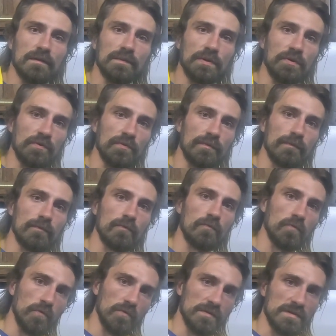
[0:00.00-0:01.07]
your
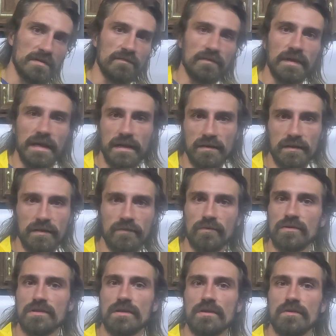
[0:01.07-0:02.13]
rules of
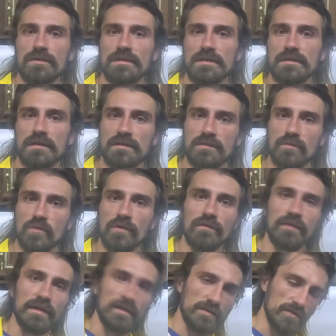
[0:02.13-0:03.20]
cantilevers, you know, it's more
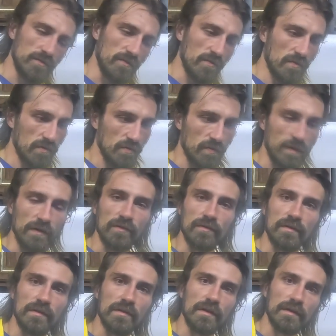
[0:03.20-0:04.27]
of like a 2/3 rather
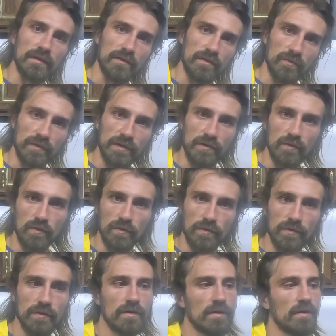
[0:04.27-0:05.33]
than like a
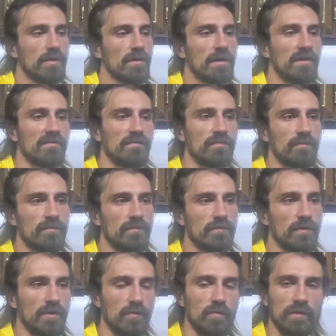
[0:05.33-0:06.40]
3/4 of,
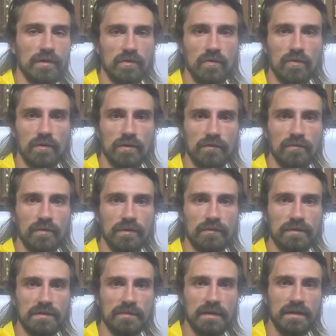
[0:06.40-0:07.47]
or 1/4 of
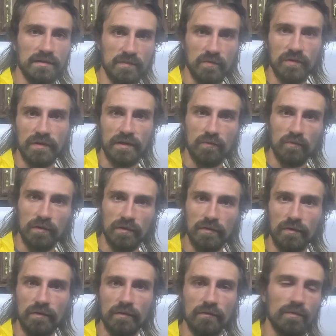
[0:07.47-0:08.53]
previous span. It's more like
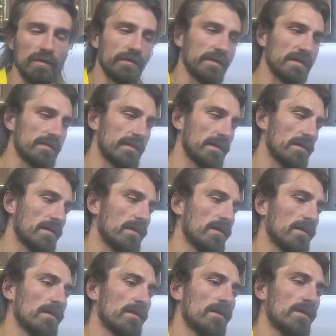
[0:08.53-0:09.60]
1/3 of previous span.
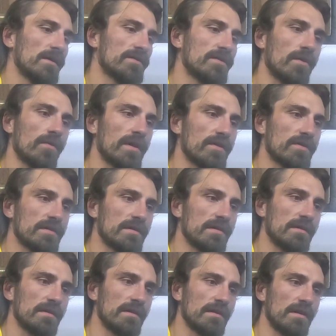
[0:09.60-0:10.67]
So
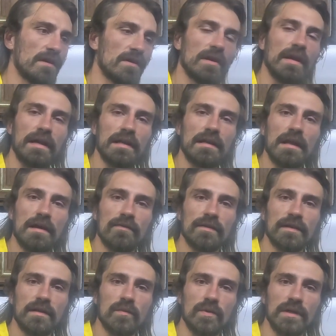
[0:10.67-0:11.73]
it can
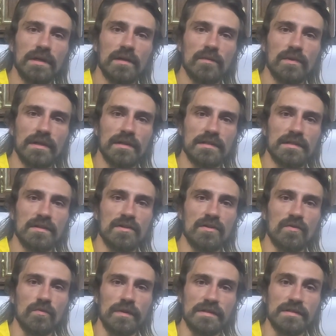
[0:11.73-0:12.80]
definitely get pretty complex, and
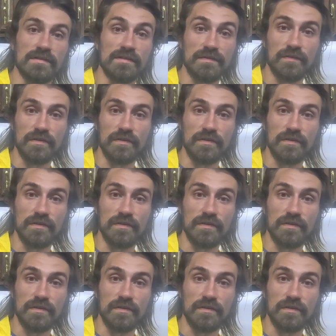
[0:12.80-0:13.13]
the reasons